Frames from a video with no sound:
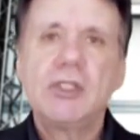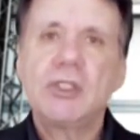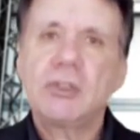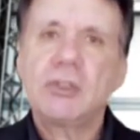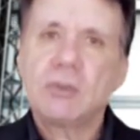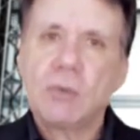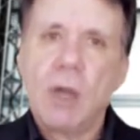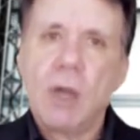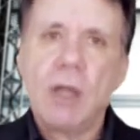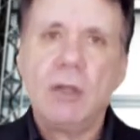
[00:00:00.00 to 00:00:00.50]

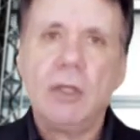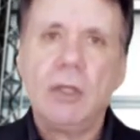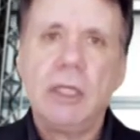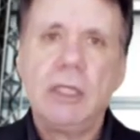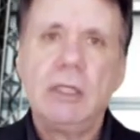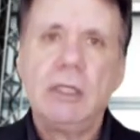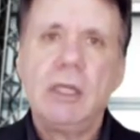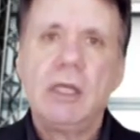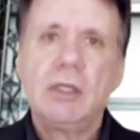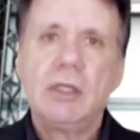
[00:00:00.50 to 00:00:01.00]

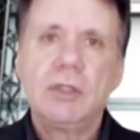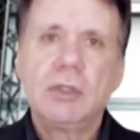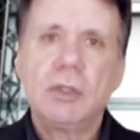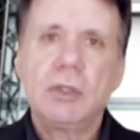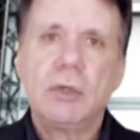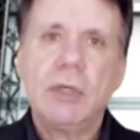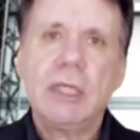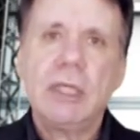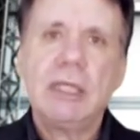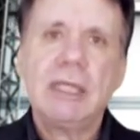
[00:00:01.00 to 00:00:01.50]
struggling
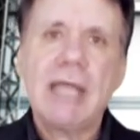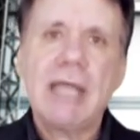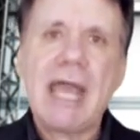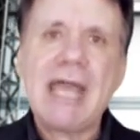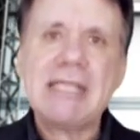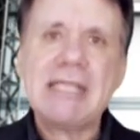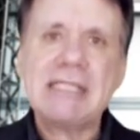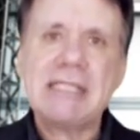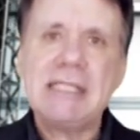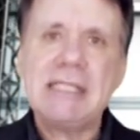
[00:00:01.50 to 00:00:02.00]
during
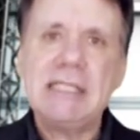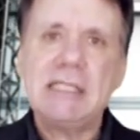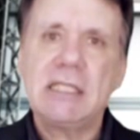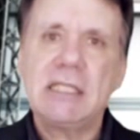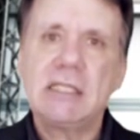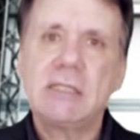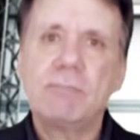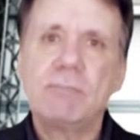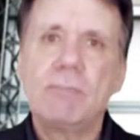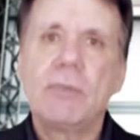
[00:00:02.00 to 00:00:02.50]
last
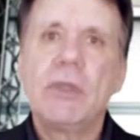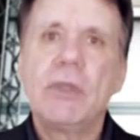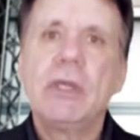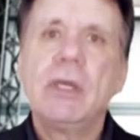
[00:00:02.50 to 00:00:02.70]
season's